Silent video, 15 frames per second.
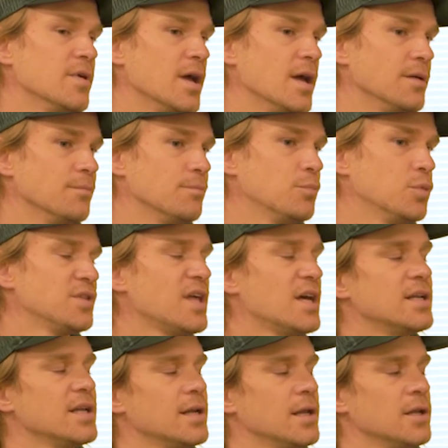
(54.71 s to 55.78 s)
And put that
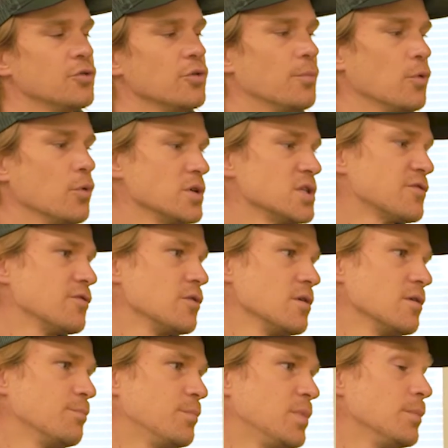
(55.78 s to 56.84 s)
data into reports
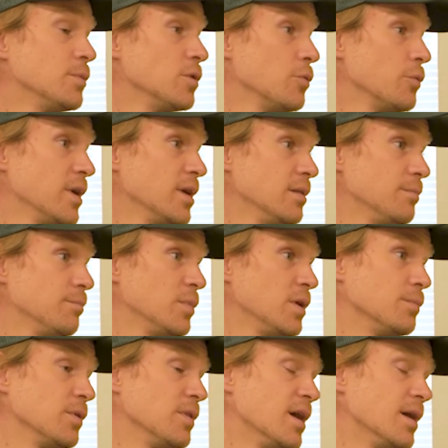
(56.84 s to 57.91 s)
for people to read,
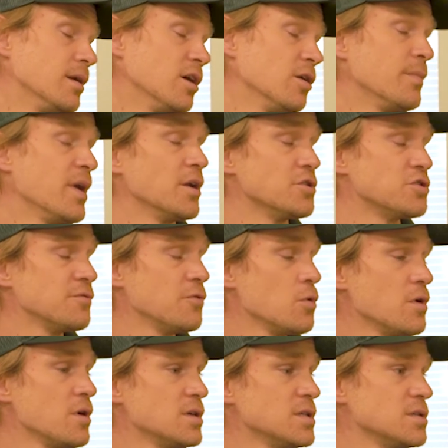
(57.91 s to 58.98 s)
people that help manage
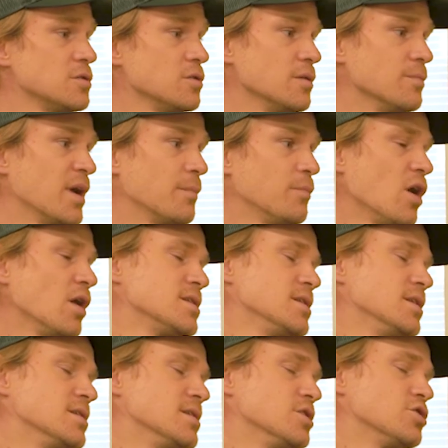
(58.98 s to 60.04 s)
forests or make
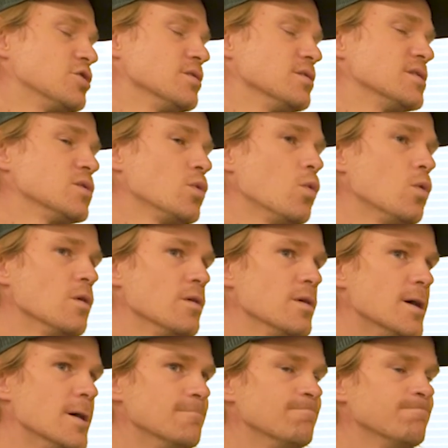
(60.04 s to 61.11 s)
policy decisions,
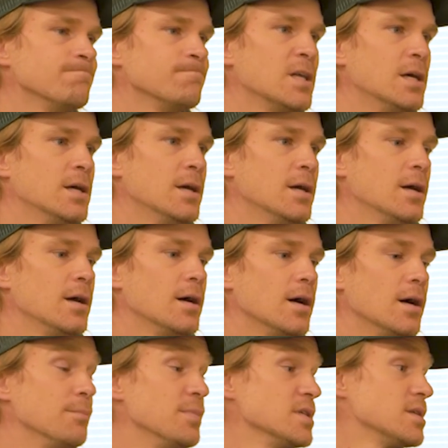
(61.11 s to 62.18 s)
or
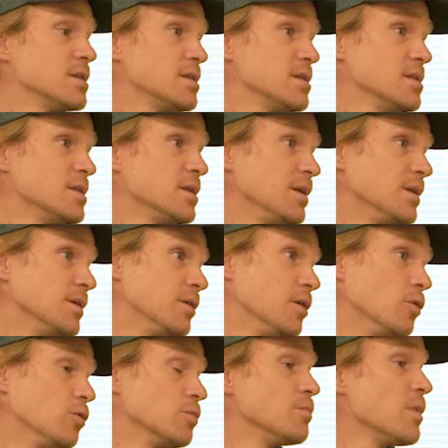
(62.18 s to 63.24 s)
businesses that need to
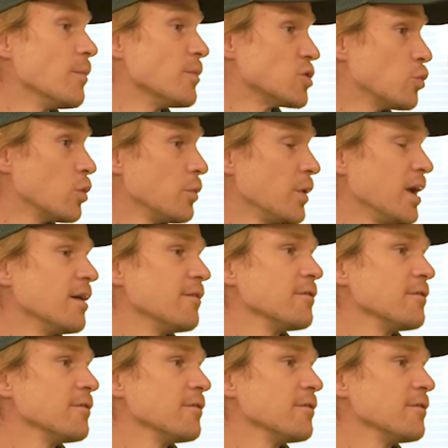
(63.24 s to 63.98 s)
know how much wood we have,